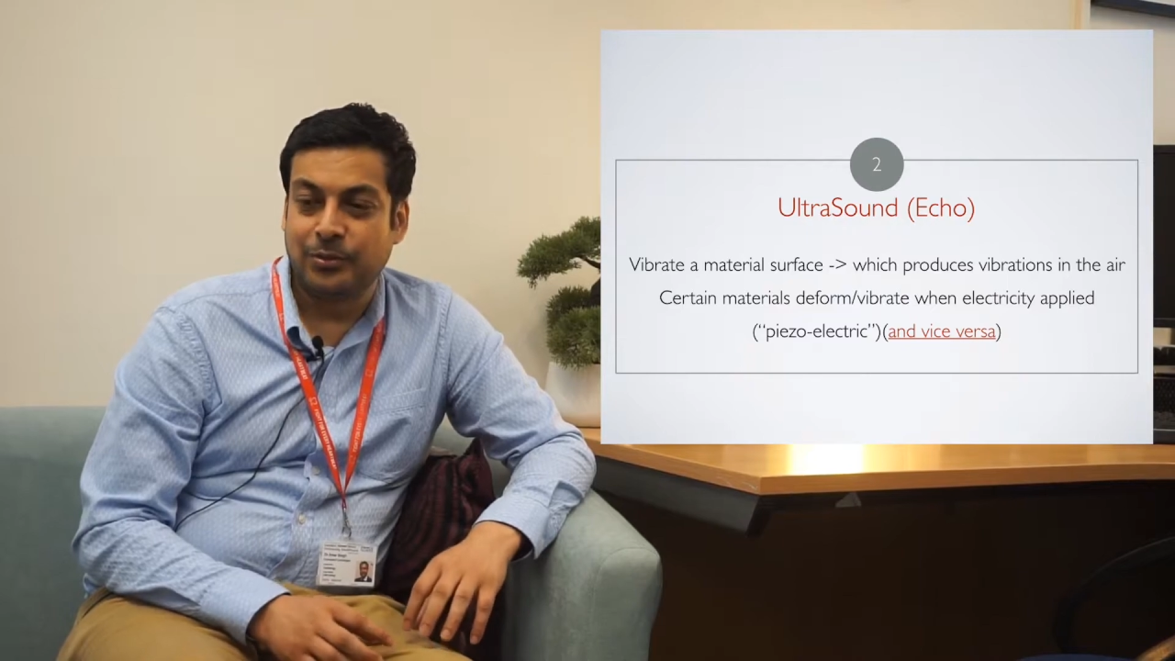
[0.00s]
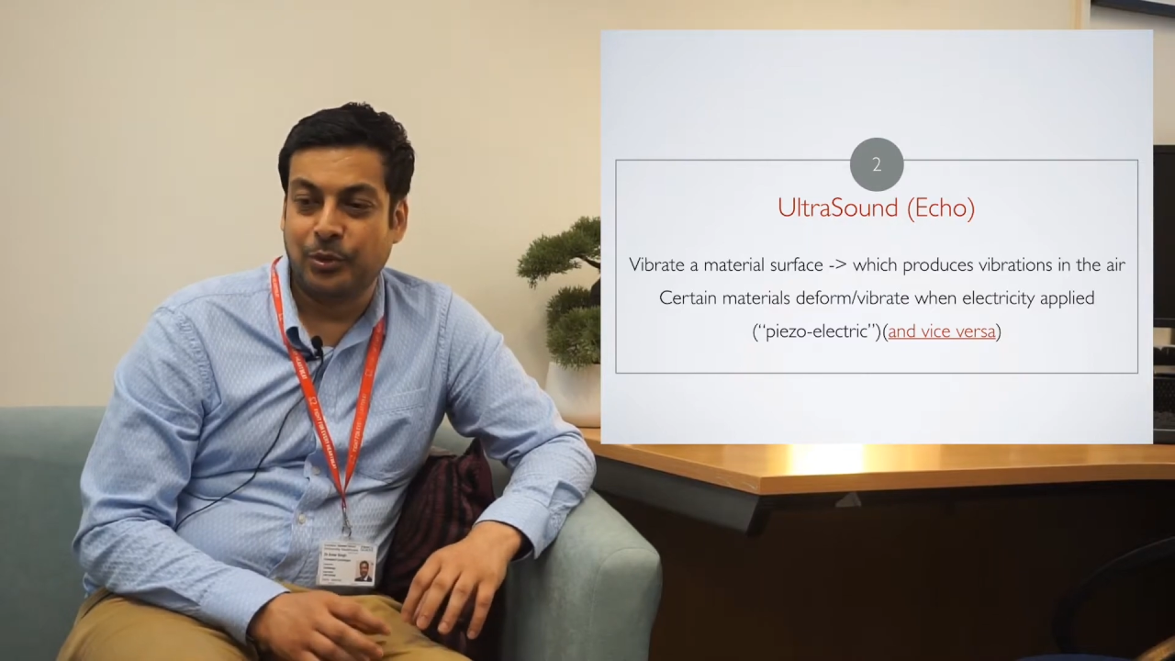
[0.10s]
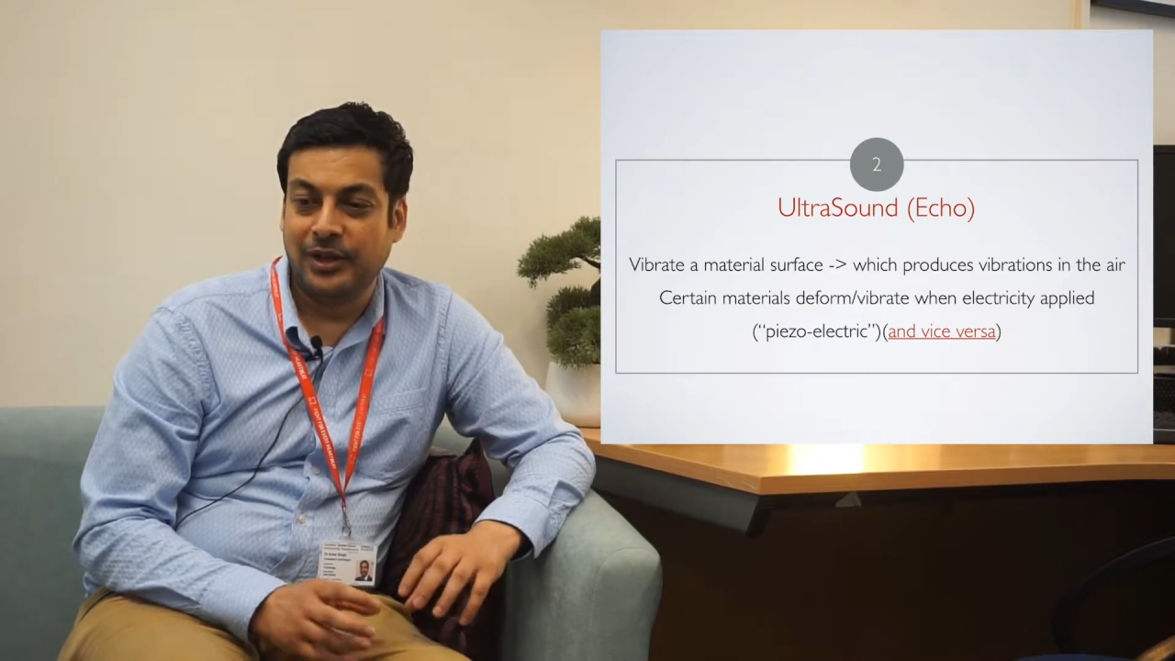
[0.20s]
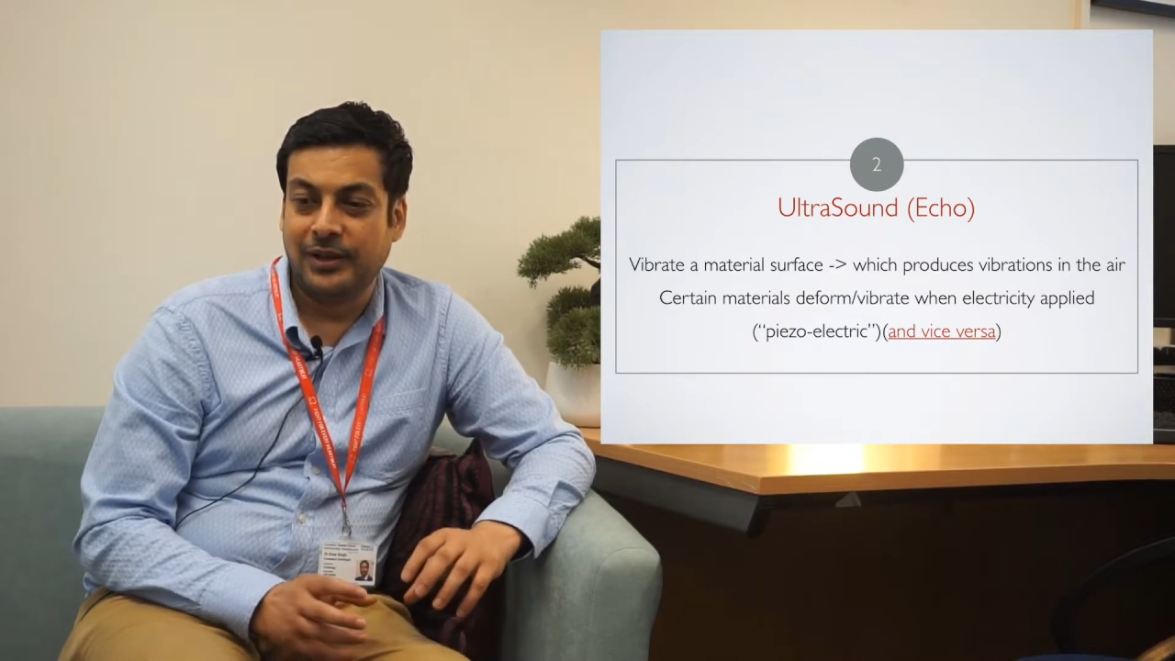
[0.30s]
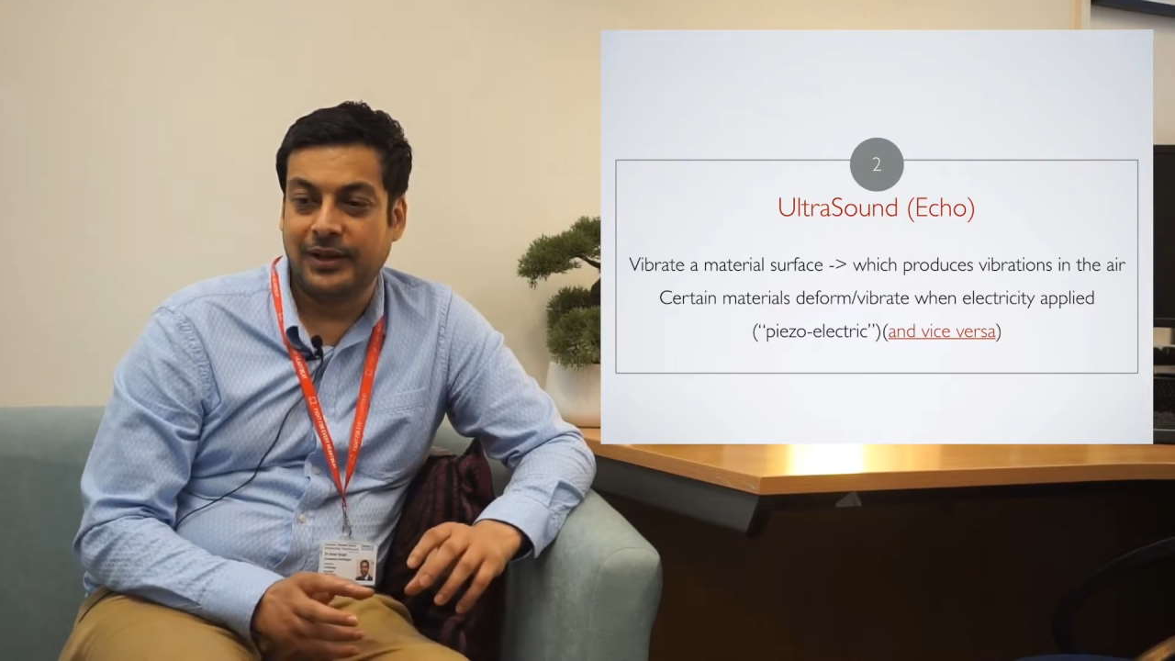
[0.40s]
it
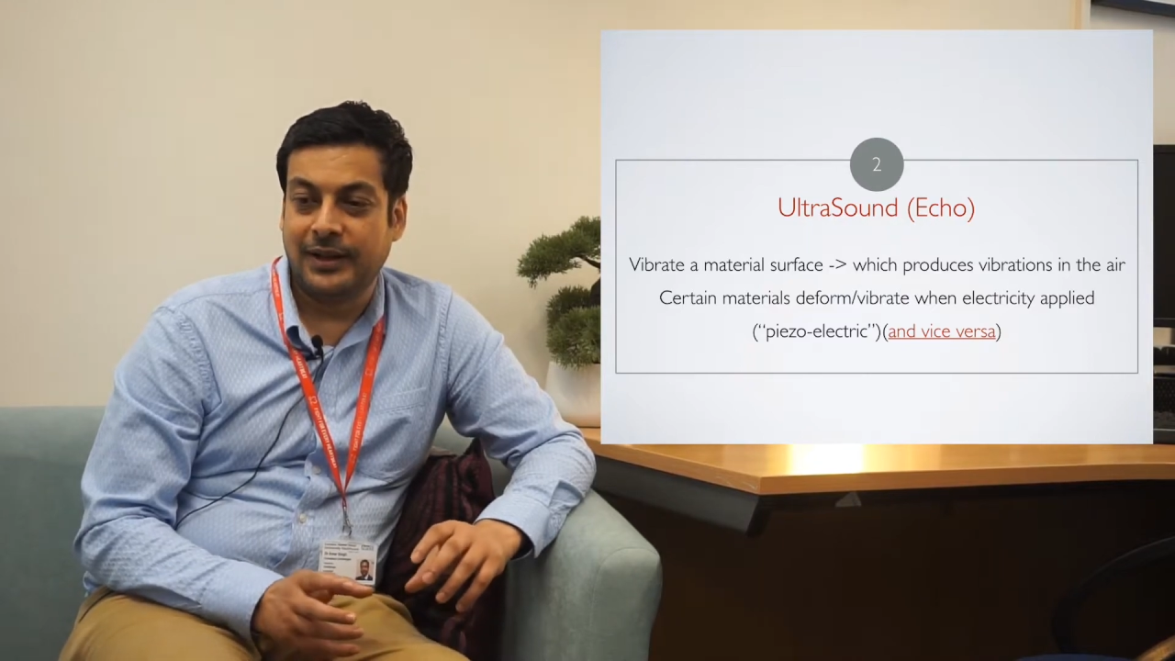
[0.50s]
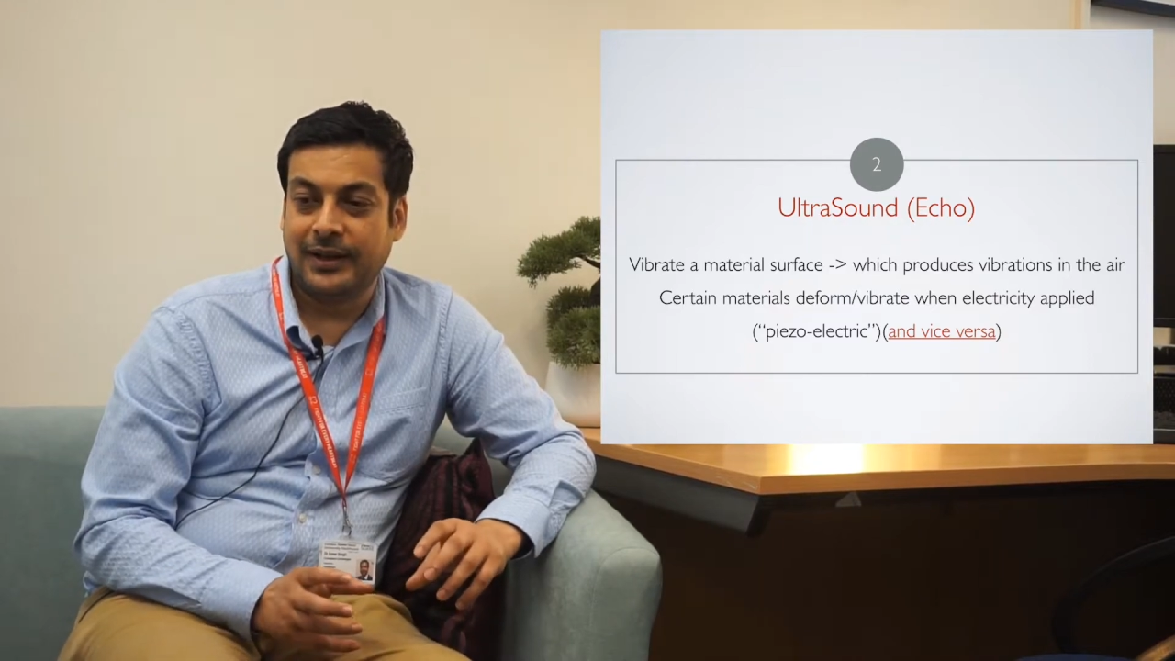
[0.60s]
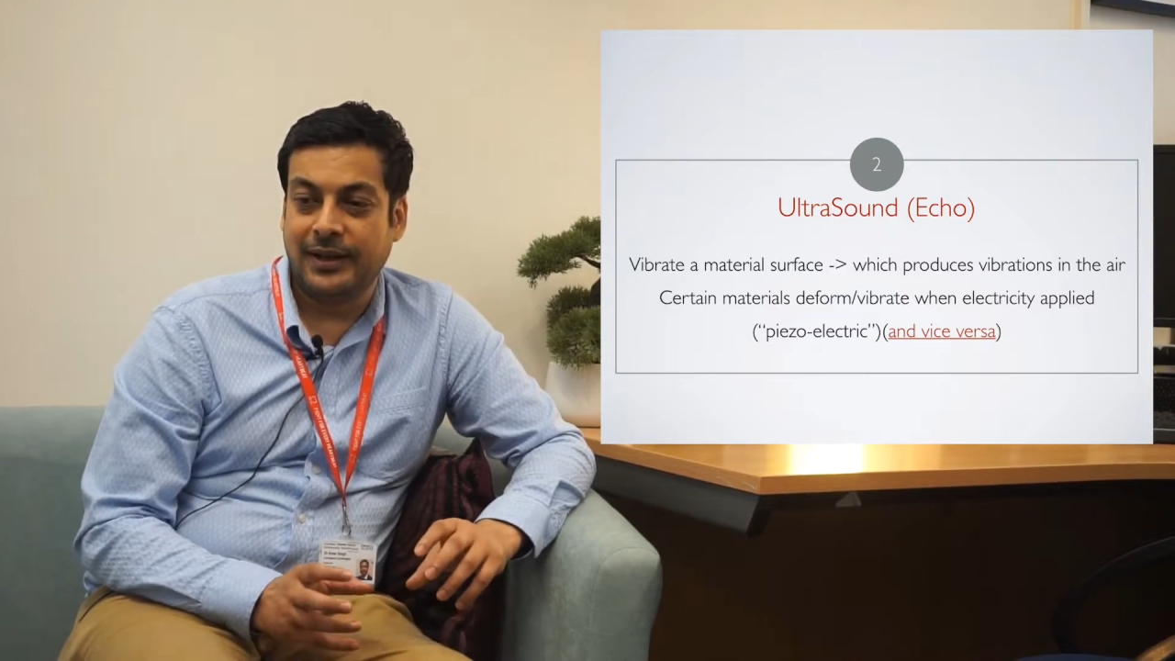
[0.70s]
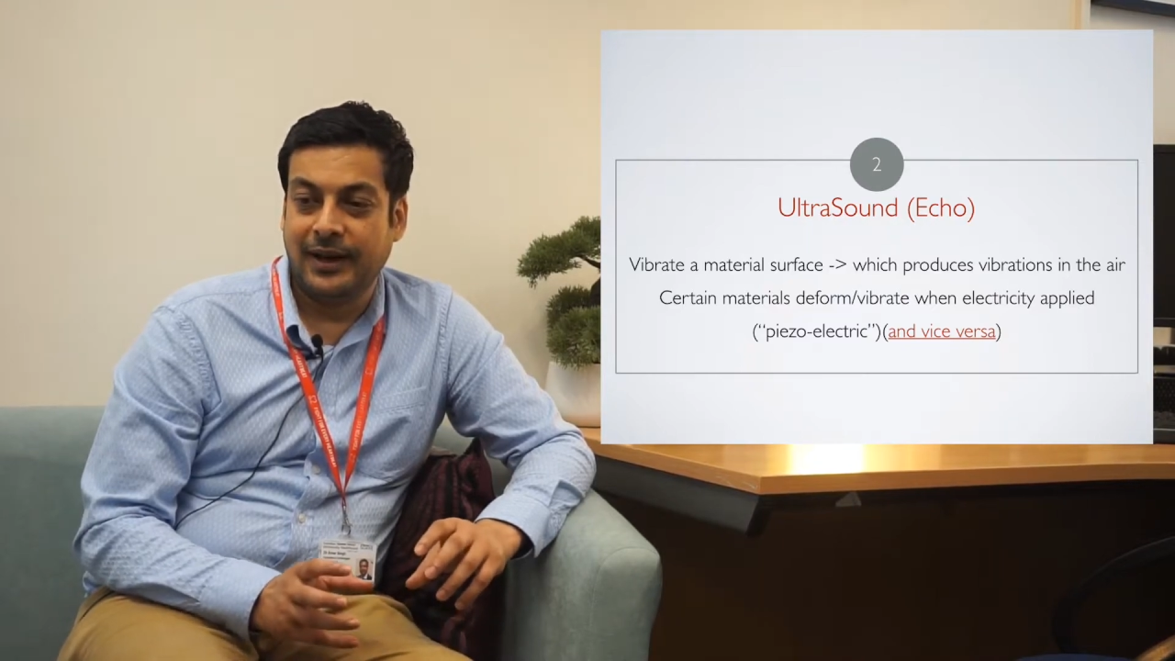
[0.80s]
will